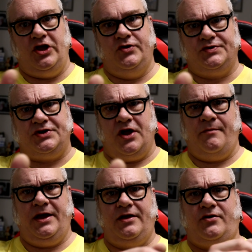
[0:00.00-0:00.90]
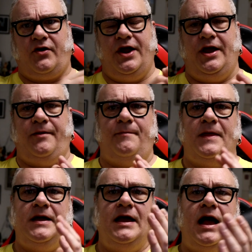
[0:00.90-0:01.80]
I use numbing cream?
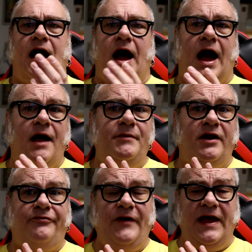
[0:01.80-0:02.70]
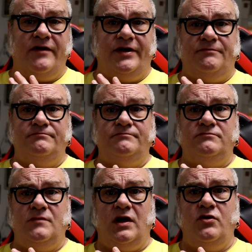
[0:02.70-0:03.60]
I'm not a fan of it,
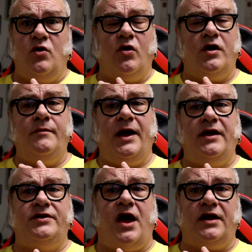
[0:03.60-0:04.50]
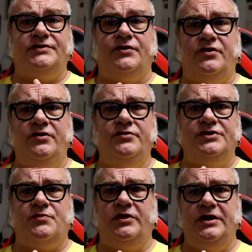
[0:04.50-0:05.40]
nor am I a doctor who
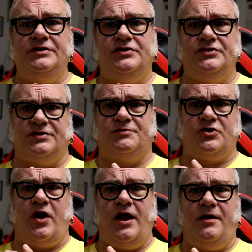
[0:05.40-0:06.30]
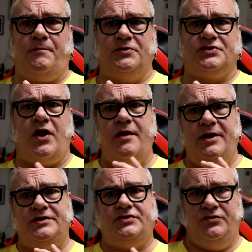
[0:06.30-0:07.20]
is willing to subscribe, prescribe
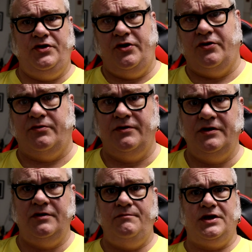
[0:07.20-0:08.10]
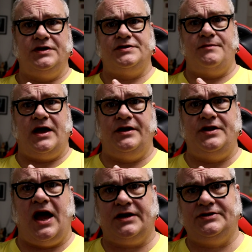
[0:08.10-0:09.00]
it to you because I'm not a
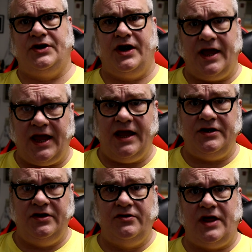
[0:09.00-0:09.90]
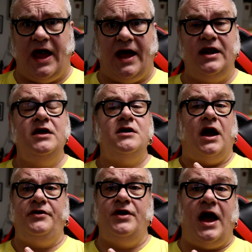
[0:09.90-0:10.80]
doctor and I can't do that.
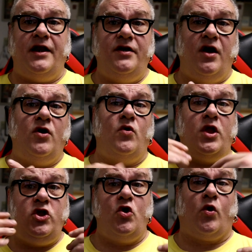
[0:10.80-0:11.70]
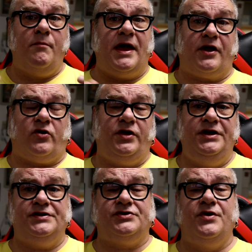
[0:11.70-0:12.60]
I do not know your medical
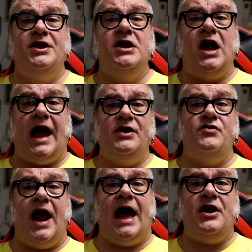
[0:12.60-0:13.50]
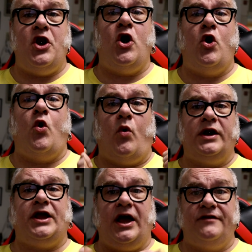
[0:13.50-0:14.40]
history. I do not know
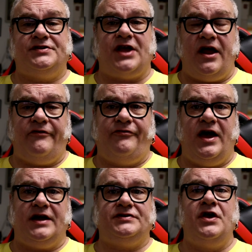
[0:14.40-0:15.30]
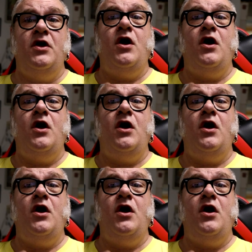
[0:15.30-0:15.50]
what kind of side effects